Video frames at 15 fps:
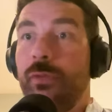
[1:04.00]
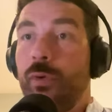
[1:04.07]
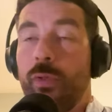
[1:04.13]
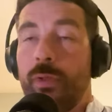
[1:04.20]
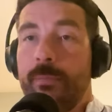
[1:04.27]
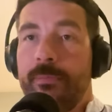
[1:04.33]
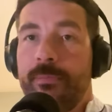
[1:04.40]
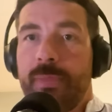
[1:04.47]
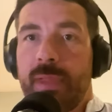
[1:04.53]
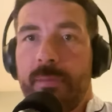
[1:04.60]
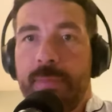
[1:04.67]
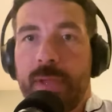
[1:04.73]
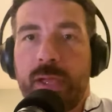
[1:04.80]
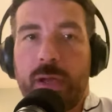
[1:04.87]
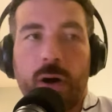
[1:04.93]
for them,
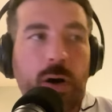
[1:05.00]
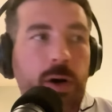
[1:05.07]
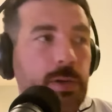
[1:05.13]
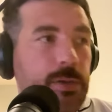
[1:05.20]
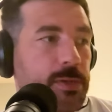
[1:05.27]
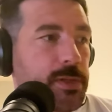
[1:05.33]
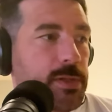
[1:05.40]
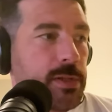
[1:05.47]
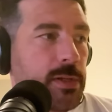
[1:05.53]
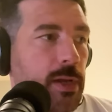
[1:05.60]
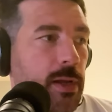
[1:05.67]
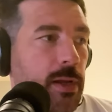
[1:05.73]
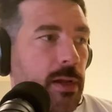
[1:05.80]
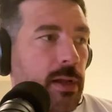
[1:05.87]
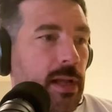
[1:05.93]
because
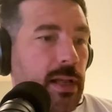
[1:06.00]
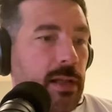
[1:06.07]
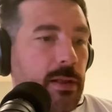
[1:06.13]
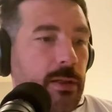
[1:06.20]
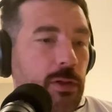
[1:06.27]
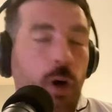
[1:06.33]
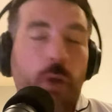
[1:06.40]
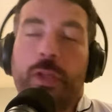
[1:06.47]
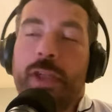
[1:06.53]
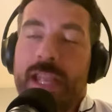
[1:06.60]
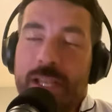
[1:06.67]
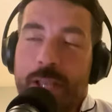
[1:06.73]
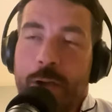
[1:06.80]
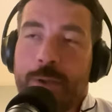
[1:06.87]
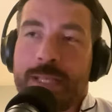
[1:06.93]
not that
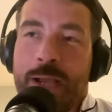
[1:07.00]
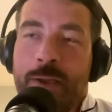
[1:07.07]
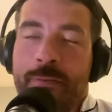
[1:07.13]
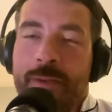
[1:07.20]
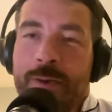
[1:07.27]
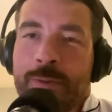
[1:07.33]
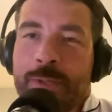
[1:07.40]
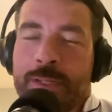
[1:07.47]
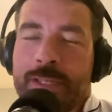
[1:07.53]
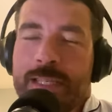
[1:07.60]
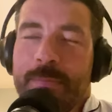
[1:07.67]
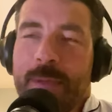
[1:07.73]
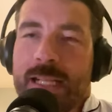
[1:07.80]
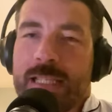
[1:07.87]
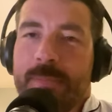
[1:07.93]
he knows how it feels because
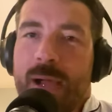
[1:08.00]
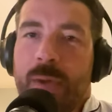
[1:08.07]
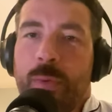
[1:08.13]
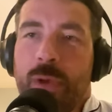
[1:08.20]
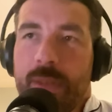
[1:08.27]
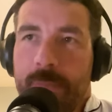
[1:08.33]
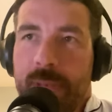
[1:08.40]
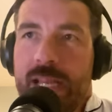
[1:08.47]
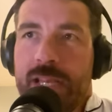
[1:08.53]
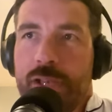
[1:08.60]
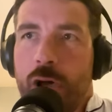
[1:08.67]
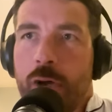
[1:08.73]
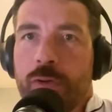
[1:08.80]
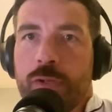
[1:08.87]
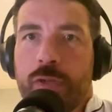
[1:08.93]
he's a back-to-back winner, but he
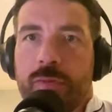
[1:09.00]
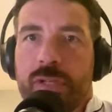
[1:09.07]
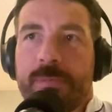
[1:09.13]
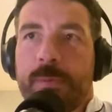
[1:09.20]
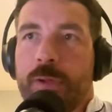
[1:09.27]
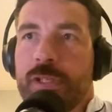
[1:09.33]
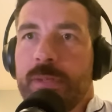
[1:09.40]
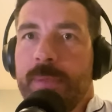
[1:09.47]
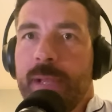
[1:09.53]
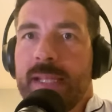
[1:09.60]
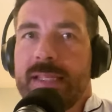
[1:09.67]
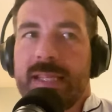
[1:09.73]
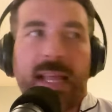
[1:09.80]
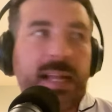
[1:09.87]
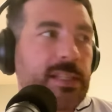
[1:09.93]
knows the
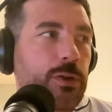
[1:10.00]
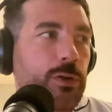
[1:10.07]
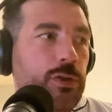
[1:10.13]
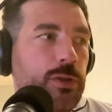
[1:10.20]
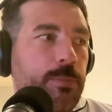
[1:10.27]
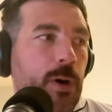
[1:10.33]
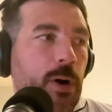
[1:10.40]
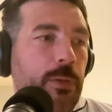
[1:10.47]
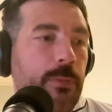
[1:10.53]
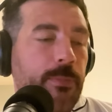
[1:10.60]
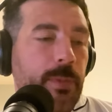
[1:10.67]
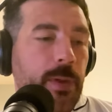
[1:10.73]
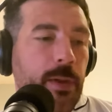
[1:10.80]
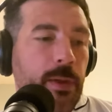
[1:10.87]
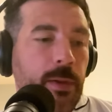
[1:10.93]
responsibility Antoine Dupont
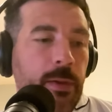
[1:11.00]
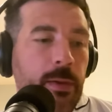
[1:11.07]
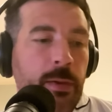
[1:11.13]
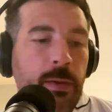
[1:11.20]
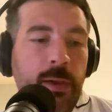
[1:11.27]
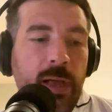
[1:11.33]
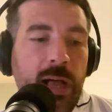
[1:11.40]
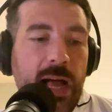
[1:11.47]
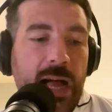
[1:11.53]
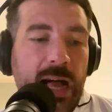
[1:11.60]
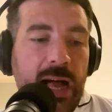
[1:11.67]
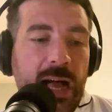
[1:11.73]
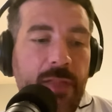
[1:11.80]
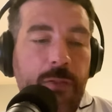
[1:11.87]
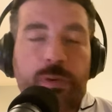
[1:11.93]

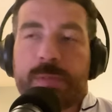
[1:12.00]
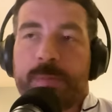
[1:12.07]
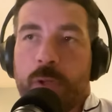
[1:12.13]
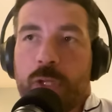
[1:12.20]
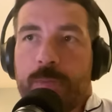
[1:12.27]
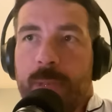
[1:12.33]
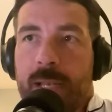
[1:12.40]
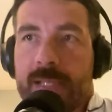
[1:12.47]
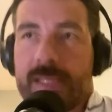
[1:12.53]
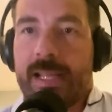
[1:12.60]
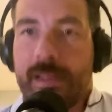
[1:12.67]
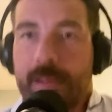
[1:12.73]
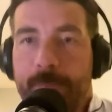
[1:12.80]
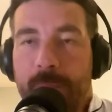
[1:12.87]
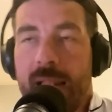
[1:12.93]
and the responsibility
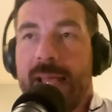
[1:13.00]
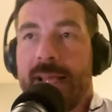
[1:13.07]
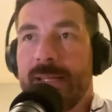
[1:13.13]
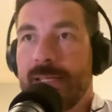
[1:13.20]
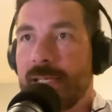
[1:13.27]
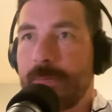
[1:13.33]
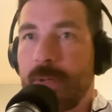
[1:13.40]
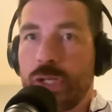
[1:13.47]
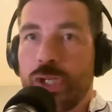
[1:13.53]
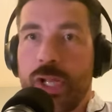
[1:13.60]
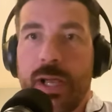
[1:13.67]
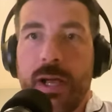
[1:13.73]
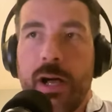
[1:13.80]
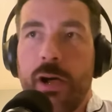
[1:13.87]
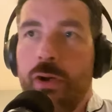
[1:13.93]
of the players,
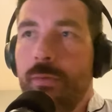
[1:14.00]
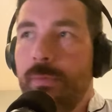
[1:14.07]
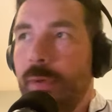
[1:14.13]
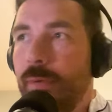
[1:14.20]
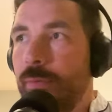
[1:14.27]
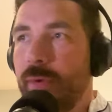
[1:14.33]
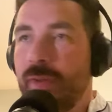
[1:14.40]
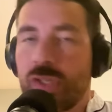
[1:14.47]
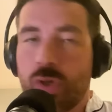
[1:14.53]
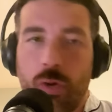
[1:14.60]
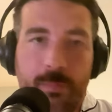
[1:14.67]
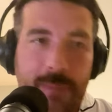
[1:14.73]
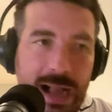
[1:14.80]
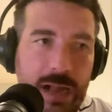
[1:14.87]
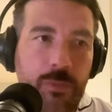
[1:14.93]
especially at home. And we
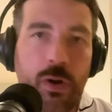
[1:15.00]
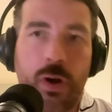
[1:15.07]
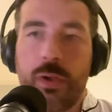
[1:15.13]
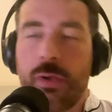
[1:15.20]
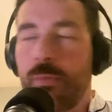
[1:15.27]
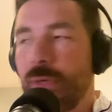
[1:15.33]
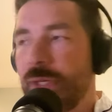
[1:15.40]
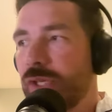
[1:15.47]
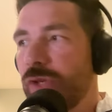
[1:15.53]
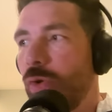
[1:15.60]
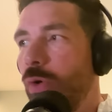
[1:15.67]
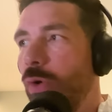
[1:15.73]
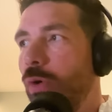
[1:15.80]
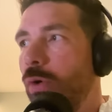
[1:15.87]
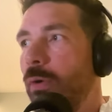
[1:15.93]
saw Macron and we
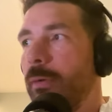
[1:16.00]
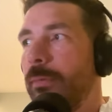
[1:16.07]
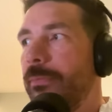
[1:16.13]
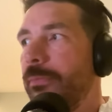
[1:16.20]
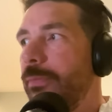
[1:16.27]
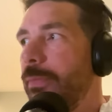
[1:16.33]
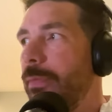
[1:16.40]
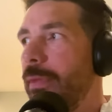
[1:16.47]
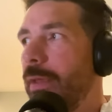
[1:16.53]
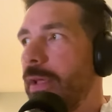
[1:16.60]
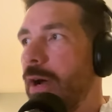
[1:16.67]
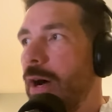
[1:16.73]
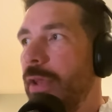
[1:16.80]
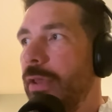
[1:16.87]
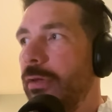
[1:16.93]
saw the
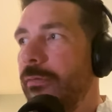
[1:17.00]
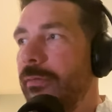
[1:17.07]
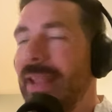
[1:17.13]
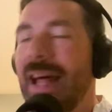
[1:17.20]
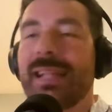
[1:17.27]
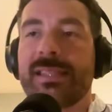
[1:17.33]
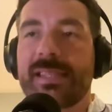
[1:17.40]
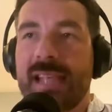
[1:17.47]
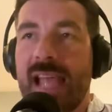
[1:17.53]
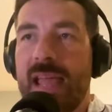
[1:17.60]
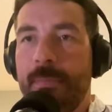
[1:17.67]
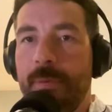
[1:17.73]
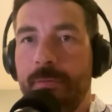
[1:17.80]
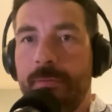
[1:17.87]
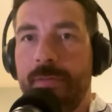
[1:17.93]
kind of
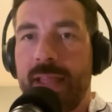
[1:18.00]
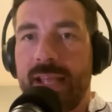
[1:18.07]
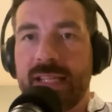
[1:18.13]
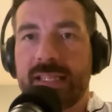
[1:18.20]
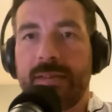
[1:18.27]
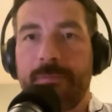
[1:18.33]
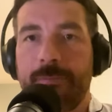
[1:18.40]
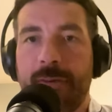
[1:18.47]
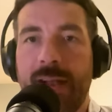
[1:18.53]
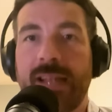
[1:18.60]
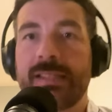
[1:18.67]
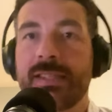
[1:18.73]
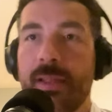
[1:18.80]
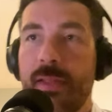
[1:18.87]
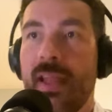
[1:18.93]
landscape of things in
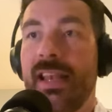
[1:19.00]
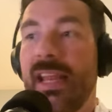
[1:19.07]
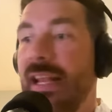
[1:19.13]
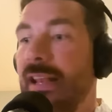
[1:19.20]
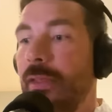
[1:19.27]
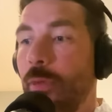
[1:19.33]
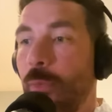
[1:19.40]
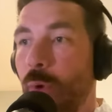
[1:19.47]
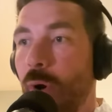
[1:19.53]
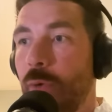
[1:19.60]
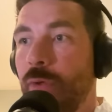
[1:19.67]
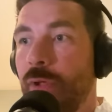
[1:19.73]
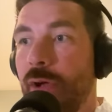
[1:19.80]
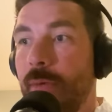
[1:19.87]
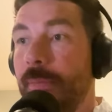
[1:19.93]
France, that they needed the
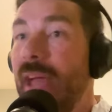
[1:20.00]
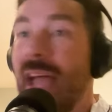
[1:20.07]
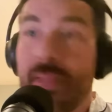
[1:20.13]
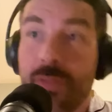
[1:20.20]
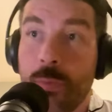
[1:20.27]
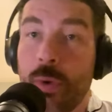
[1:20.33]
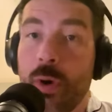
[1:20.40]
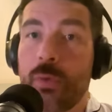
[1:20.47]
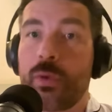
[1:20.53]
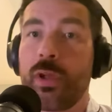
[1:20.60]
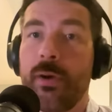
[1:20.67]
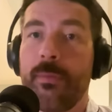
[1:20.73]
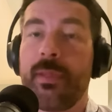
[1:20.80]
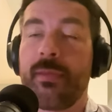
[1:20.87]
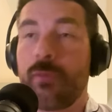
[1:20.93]
World Cup. They had the World
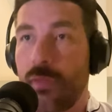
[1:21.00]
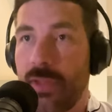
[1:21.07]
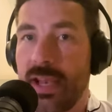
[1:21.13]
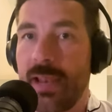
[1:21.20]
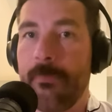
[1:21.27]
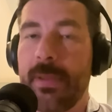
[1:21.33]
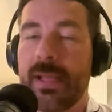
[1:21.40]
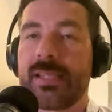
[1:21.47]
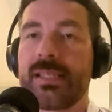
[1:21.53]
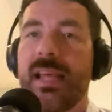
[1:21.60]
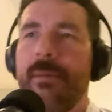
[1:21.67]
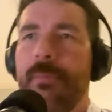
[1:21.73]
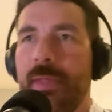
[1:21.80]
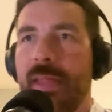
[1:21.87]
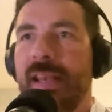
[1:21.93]
Cup, they've got the Olympics
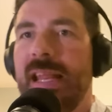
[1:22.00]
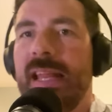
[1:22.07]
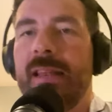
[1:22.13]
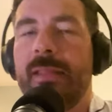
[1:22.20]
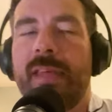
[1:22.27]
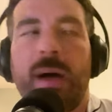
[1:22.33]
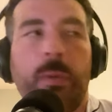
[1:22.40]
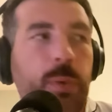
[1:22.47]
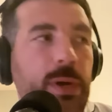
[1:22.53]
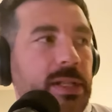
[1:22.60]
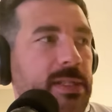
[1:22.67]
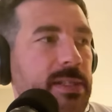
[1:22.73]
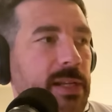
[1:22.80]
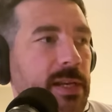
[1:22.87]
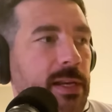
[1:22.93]
there, but they needed that
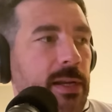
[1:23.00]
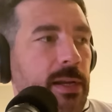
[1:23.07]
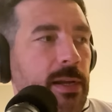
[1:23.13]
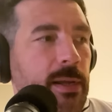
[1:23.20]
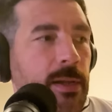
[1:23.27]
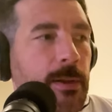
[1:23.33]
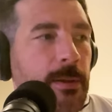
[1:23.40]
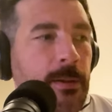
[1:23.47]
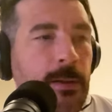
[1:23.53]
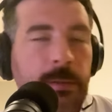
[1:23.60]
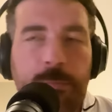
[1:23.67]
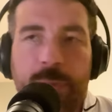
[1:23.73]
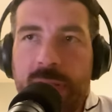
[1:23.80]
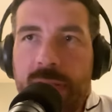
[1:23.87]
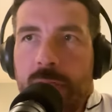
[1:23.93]
win to
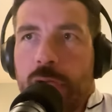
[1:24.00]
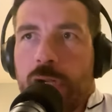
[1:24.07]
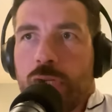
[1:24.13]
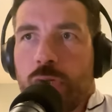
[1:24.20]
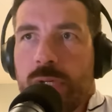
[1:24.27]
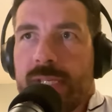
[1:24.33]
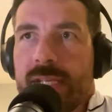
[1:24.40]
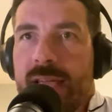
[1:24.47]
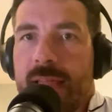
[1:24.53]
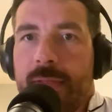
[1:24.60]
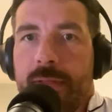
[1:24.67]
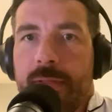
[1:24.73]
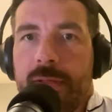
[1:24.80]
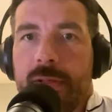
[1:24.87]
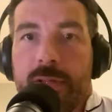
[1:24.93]
bring the country
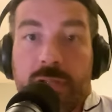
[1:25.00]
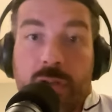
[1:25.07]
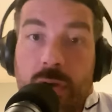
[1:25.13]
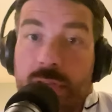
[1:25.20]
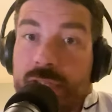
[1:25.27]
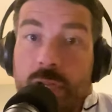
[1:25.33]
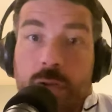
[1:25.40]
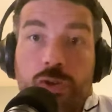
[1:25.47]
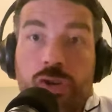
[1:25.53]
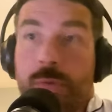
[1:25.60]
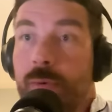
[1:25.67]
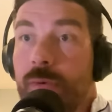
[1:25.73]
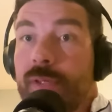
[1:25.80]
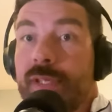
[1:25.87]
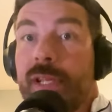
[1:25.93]
together that has got its own
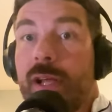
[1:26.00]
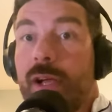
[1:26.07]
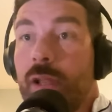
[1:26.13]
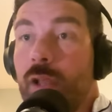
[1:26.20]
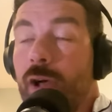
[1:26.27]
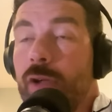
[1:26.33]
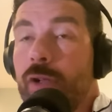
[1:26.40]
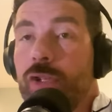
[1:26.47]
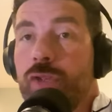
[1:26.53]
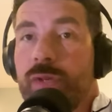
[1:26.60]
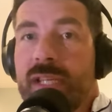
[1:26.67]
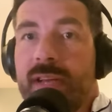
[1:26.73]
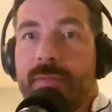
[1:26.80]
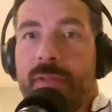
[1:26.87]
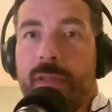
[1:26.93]
troubles, like a lot of
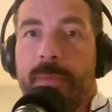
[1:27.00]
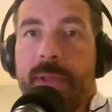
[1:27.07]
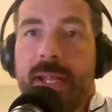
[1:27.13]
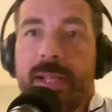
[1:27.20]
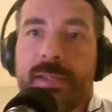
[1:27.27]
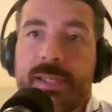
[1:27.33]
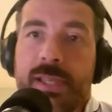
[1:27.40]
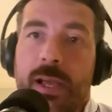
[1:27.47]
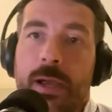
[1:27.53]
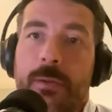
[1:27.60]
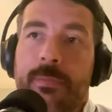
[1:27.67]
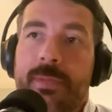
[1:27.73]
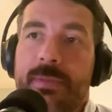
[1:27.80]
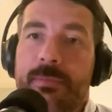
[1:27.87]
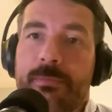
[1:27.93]
countries have at the minute.
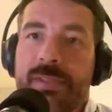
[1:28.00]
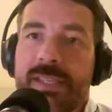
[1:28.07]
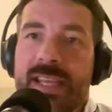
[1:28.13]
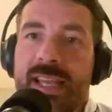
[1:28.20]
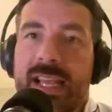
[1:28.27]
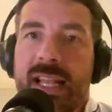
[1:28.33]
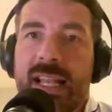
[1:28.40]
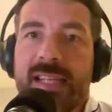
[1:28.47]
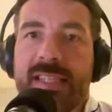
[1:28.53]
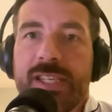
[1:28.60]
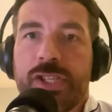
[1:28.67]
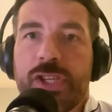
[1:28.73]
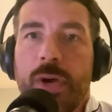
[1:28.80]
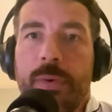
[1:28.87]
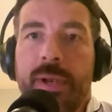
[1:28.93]
So Sia Khaleesi
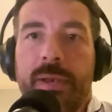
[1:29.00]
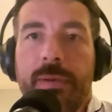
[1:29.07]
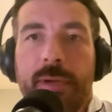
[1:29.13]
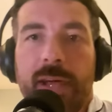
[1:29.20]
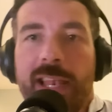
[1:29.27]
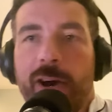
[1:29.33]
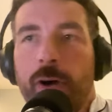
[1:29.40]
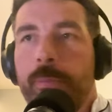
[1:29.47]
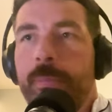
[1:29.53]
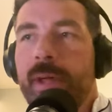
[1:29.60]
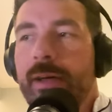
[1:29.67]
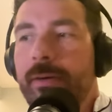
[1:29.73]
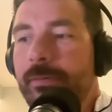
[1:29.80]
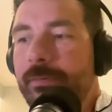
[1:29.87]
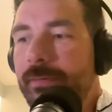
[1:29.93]
is showing a little
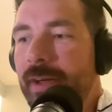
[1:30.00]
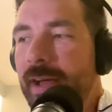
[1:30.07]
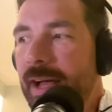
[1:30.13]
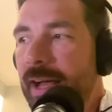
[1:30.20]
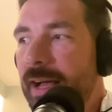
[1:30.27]
bit of, Sia